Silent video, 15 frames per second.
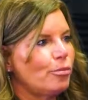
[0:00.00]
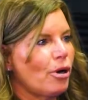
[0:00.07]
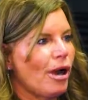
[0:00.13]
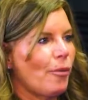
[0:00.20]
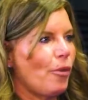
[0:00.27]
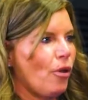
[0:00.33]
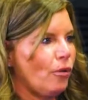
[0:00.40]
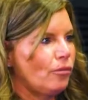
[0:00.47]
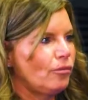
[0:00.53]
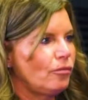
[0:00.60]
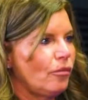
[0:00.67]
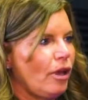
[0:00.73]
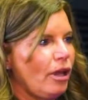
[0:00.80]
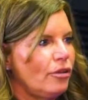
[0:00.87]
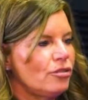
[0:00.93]
and primal.
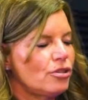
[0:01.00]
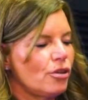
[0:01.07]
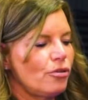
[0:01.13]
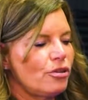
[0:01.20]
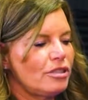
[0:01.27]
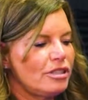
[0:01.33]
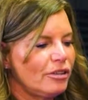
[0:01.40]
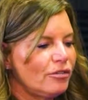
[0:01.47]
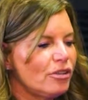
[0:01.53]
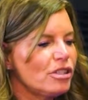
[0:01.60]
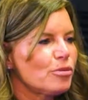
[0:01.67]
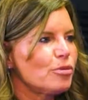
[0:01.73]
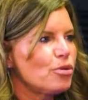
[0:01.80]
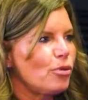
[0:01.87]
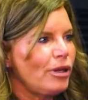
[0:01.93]
And so the
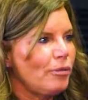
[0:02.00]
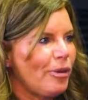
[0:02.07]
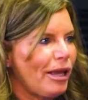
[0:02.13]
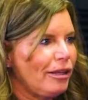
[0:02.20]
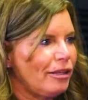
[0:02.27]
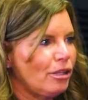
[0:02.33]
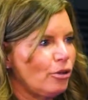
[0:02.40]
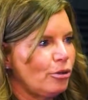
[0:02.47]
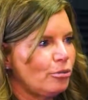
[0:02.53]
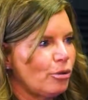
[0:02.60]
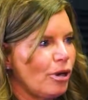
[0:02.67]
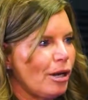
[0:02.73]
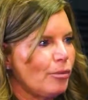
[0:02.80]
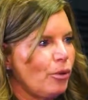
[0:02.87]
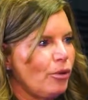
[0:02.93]
difference between paleo and
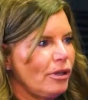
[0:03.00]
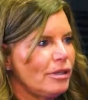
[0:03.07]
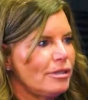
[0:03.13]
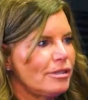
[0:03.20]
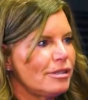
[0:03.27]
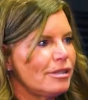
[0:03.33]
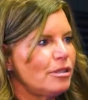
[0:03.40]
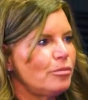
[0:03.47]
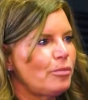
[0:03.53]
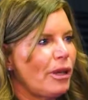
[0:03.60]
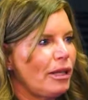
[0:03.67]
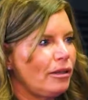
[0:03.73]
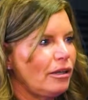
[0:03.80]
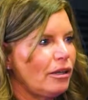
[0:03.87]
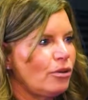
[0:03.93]
primal is that
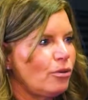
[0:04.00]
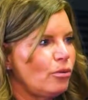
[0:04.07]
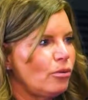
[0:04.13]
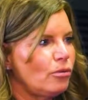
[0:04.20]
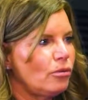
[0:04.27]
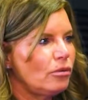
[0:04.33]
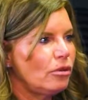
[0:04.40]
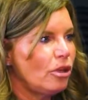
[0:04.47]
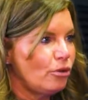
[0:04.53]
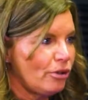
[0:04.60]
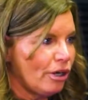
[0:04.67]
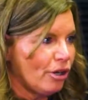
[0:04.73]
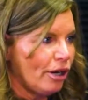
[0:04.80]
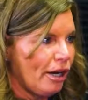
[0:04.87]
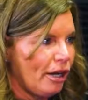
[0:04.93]
paleo no
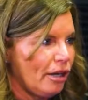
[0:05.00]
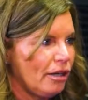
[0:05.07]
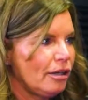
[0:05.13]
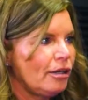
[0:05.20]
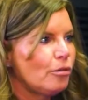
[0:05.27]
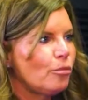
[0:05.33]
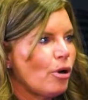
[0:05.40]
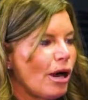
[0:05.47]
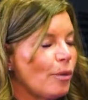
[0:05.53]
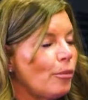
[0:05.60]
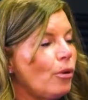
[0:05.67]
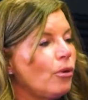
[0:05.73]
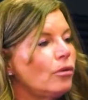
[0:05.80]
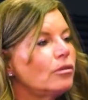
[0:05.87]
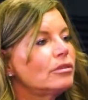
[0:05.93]
dairy.
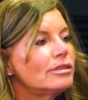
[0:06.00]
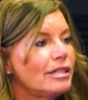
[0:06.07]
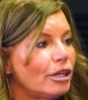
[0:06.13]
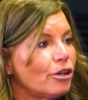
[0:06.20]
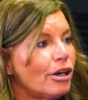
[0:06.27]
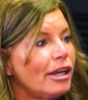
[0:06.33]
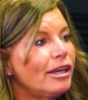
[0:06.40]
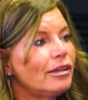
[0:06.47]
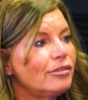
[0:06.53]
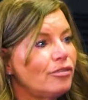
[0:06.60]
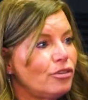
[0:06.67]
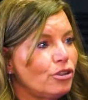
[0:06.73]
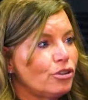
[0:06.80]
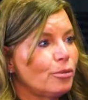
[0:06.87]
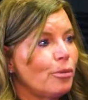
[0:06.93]
Primal dairy
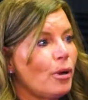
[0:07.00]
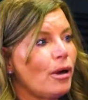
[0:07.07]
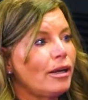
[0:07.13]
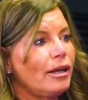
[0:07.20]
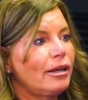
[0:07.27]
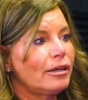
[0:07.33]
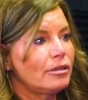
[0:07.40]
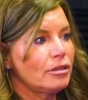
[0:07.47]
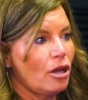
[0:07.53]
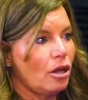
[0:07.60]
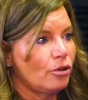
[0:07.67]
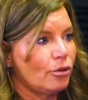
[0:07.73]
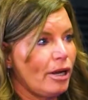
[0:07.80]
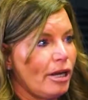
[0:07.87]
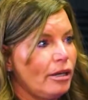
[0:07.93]
if your body can
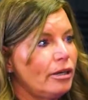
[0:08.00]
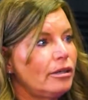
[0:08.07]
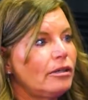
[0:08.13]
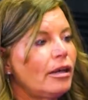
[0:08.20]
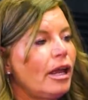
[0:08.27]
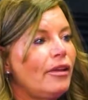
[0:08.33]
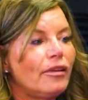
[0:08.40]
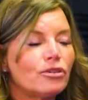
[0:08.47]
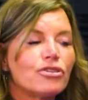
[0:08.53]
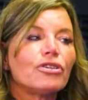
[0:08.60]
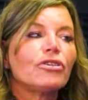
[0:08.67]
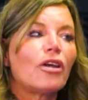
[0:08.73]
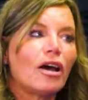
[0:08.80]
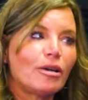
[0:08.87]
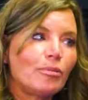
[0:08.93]
tolerate it, and there's a
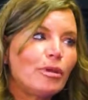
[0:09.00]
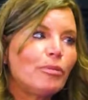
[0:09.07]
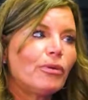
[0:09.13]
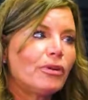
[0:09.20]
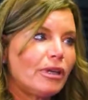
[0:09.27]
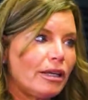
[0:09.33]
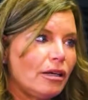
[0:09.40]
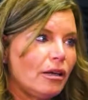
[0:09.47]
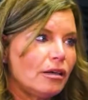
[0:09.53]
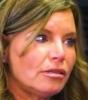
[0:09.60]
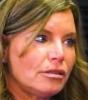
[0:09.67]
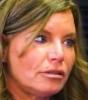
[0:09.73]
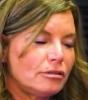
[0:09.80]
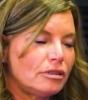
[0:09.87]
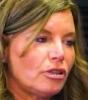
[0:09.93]
lot of people that
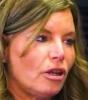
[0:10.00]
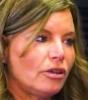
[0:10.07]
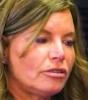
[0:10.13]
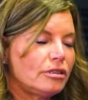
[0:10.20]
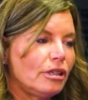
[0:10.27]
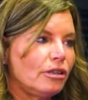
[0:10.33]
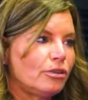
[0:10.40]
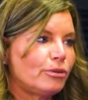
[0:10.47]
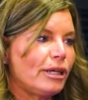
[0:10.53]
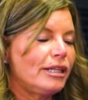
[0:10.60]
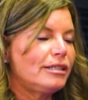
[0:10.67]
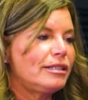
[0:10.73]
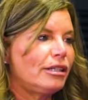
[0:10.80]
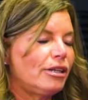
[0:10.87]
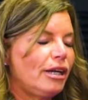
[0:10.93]
cannot to-
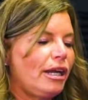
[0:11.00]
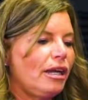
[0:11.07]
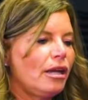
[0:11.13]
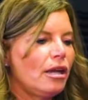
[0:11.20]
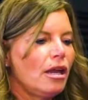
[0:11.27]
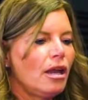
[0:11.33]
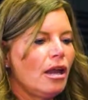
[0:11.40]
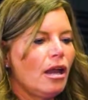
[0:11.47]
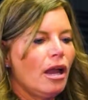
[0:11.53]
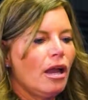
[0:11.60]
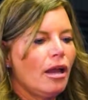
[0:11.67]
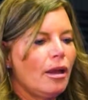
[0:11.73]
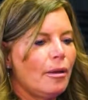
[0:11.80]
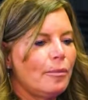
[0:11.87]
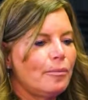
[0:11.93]
tolerate dairy.
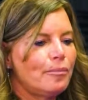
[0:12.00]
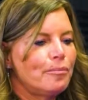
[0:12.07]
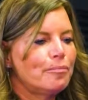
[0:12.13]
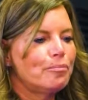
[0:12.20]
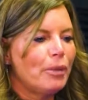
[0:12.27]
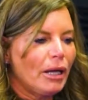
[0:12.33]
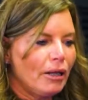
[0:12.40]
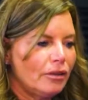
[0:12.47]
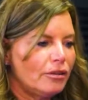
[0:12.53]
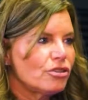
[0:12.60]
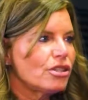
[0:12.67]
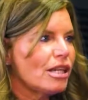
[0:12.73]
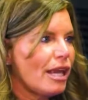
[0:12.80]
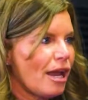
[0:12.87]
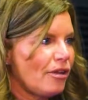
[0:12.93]
Mm-hmm. Um, but
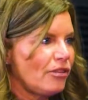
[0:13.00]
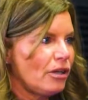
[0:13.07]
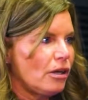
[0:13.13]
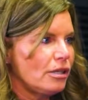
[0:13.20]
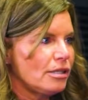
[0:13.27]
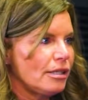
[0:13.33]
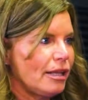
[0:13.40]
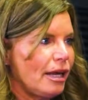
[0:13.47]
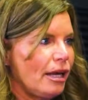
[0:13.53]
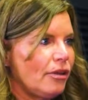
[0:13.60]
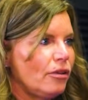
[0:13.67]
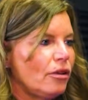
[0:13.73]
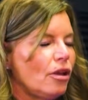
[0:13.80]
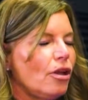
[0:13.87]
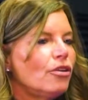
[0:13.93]
there's a caveat to
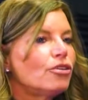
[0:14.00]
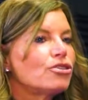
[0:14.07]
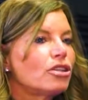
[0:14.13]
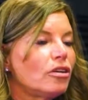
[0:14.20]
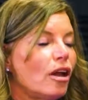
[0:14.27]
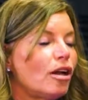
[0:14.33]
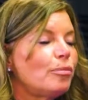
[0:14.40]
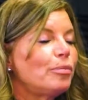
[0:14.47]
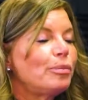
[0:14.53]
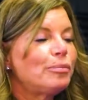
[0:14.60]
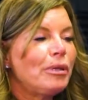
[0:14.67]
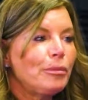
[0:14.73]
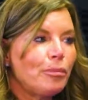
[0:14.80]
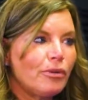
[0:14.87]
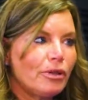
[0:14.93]
that. There's a lot of
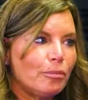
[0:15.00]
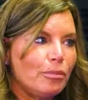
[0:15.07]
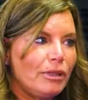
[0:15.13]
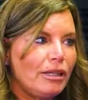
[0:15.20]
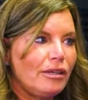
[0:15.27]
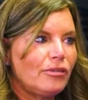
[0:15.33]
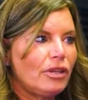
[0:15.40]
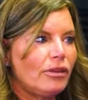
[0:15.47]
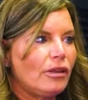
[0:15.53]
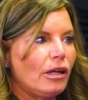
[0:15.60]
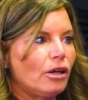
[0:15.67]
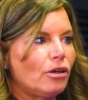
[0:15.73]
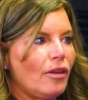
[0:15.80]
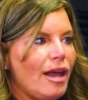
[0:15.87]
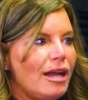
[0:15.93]
people that believe that
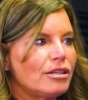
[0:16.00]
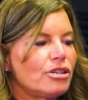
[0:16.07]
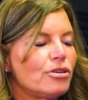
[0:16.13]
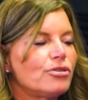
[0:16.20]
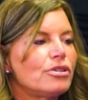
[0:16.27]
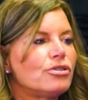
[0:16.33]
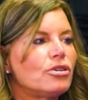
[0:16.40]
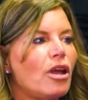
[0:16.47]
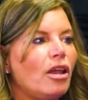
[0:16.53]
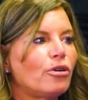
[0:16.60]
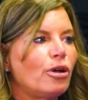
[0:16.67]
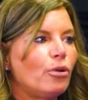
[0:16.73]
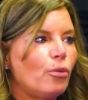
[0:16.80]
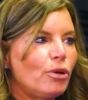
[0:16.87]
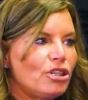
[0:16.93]
they are lactose
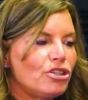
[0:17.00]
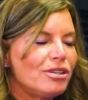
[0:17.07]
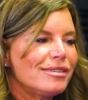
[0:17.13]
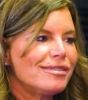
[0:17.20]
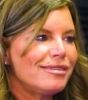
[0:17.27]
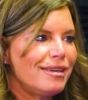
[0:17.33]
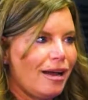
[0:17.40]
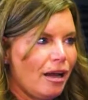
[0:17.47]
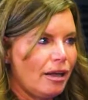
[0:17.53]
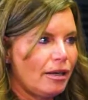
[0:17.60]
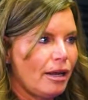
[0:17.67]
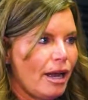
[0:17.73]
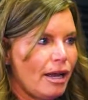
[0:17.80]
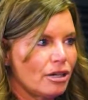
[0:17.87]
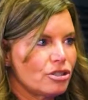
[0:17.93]
intolerant, which is
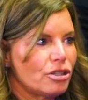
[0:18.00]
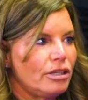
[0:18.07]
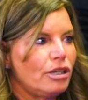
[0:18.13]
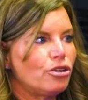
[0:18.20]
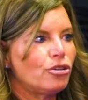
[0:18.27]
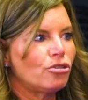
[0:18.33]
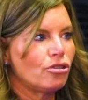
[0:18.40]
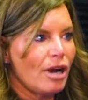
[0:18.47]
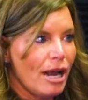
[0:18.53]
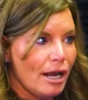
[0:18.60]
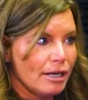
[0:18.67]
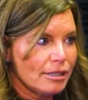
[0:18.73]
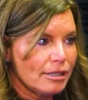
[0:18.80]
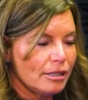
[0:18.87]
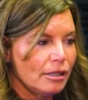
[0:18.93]
not actually
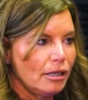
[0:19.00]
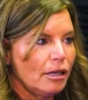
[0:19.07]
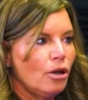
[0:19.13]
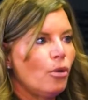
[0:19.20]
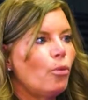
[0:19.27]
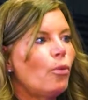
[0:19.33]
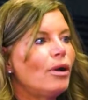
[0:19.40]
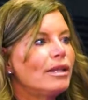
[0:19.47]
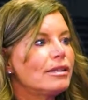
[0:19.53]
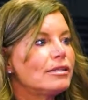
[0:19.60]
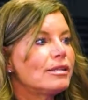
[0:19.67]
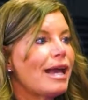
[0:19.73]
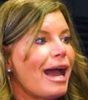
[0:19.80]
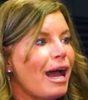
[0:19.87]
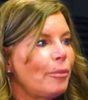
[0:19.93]
correct.
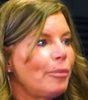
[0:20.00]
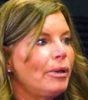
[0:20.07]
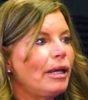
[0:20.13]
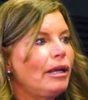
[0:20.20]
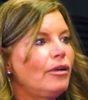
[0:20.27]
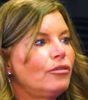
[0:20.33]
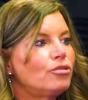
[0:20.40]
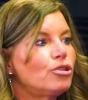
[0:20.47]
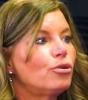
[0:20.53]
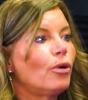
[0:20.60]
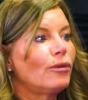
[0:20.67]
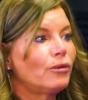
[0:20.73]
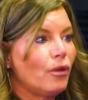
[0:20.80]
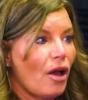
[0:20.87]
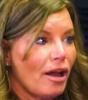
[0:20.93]
What's happening to
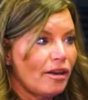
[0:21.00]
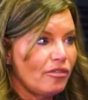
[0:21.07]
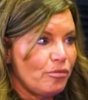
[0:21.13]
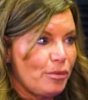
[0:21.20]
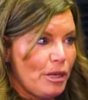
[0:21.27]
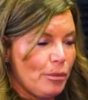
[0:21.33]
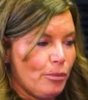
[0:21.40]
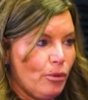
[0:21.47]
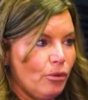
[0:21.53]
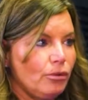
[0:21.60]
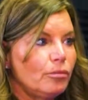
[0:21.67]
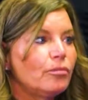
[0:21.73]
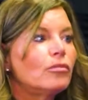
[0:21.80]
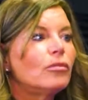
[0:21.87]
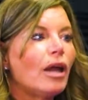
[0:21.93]
a lot of
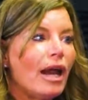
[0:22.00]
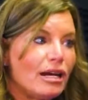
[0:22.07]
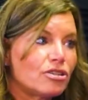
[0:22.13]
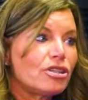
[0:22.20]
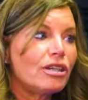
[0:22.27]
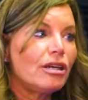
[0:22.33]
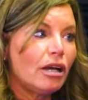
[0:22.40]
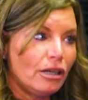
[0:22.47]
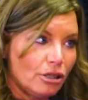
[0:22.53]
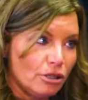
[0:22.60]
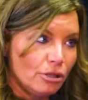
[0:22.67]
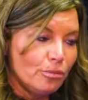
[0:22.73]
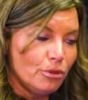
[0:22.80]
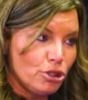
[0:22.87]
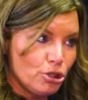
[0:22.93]
people, actually a
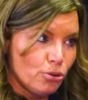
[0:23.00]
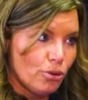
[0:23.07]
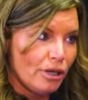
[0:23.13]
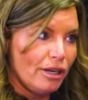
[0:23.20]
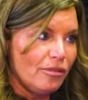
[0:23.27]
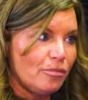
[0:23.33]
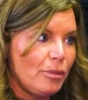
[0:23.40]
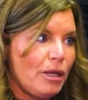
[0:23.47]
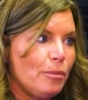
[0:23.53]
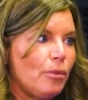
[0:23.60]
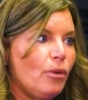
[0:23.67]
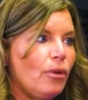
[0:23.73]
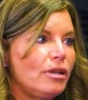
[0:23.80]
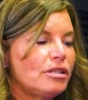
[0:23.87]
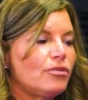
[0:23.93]
good majority of
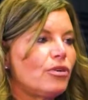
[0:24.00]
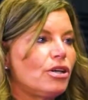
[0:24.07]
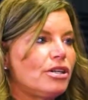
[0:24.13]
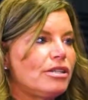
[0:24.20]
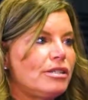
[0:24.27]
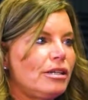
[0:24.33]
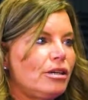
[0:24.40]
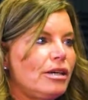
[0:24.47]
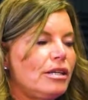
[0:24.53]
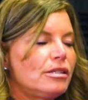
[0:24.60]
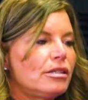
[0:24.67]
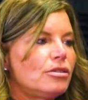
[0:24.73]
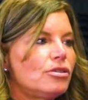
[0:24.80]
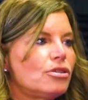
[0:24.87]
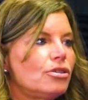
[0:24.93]
people, as far as dairy
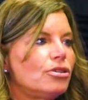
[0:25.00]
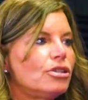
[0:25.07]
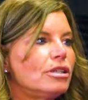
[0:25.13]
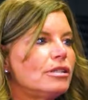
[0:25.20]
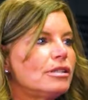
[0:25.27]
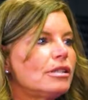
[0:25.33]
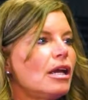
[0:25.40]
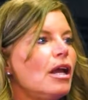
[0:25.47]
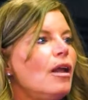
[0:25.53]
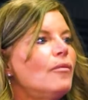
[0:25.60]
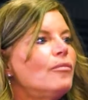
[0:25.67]
is concerned, is